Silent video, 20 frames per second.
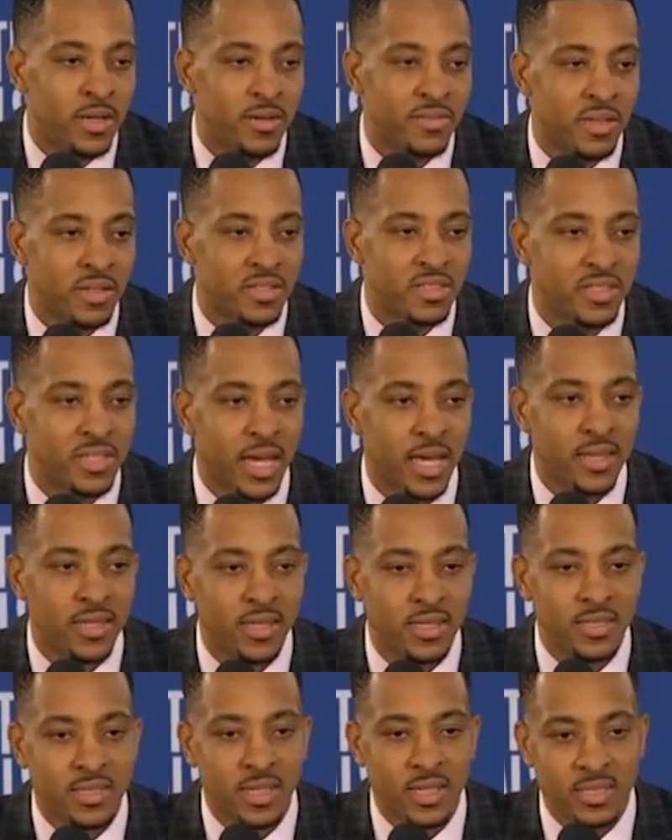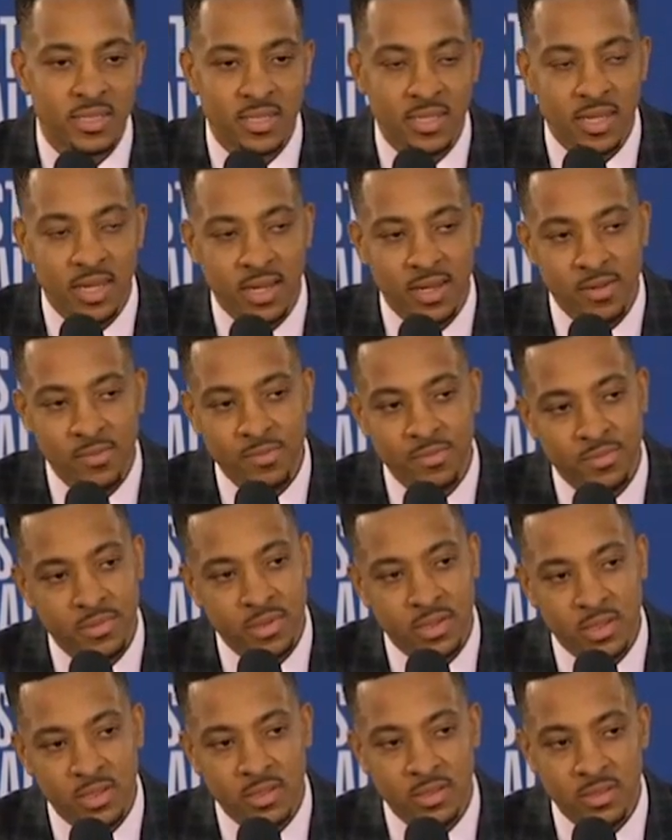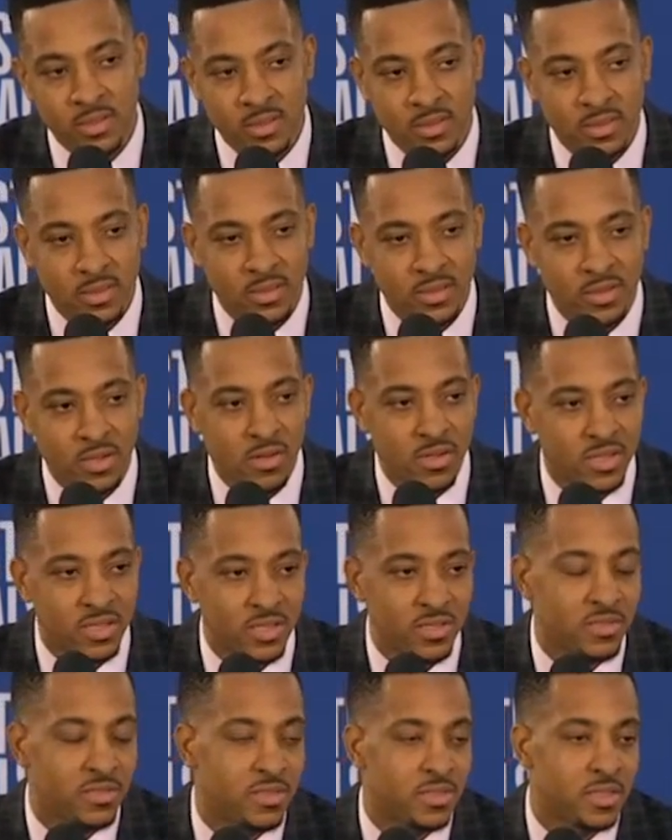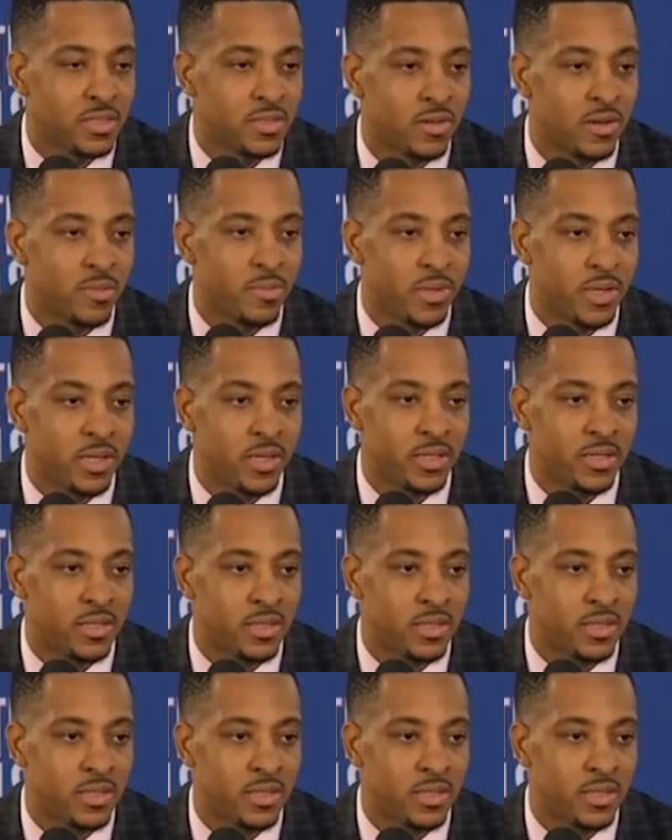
Such a tightly contested game. Uh, there's no excuses. It's on me.